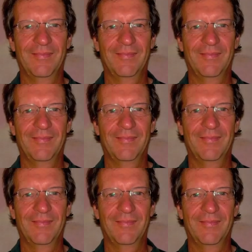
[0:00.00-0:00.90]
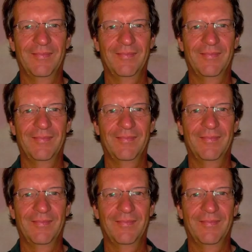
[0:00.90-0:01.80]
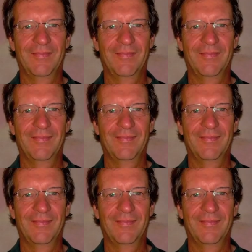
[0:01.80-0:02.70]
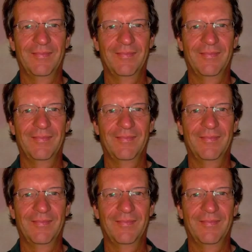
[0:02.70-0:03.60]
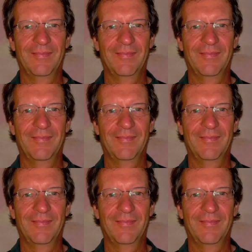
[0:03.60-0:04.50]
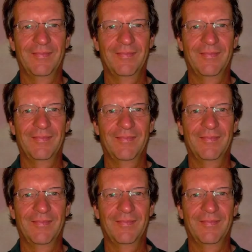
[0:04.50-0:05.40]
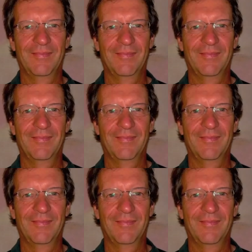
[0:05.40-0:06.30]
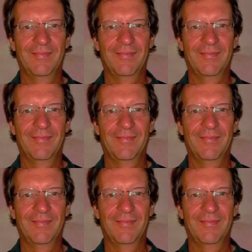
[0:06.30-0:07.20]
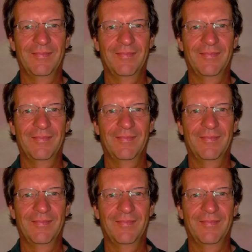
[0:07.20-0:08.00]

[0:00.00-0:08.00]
(no lip movement)